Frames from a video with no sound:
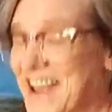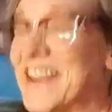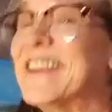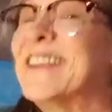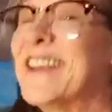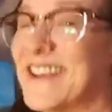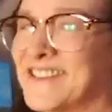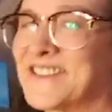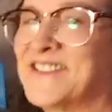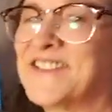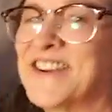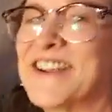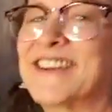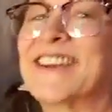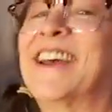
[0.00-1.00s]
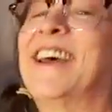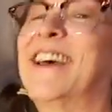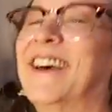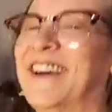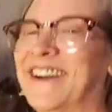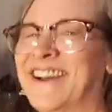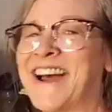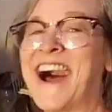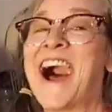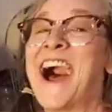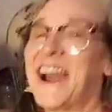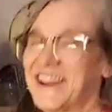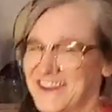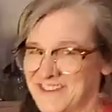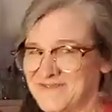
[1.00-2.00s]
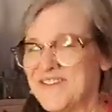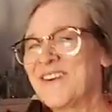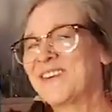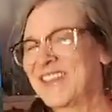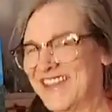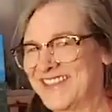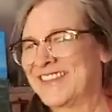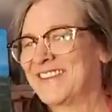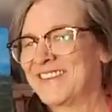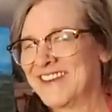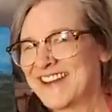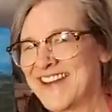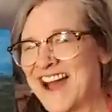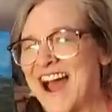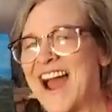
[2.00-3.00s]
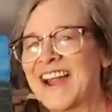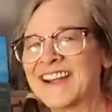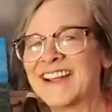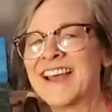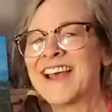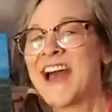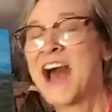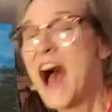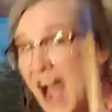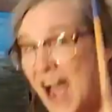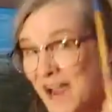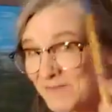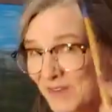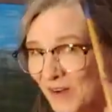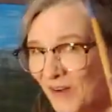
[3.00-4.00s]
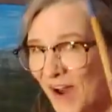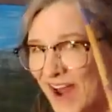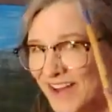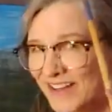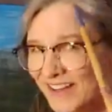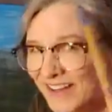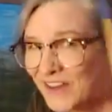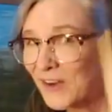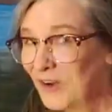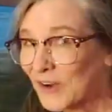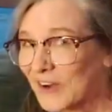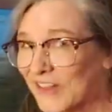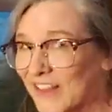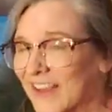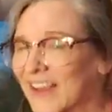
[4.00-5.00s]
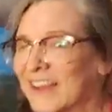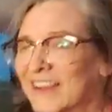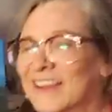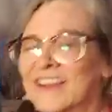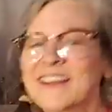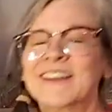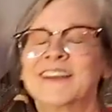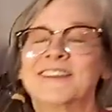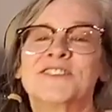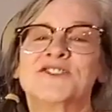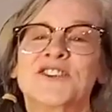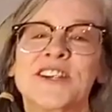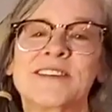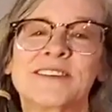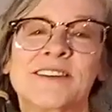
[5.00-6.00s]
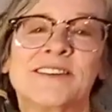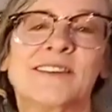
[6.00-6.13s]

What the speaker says: Yes, Jean, I am only 39. I'm graying early. Jean